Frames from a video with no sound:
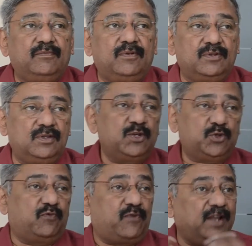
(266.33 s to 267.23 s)

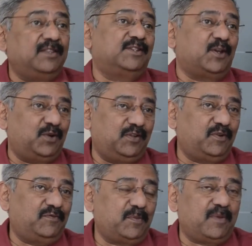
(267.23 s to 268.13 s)
research to find this out,
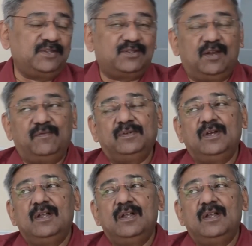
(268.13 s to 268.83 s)
even for myself.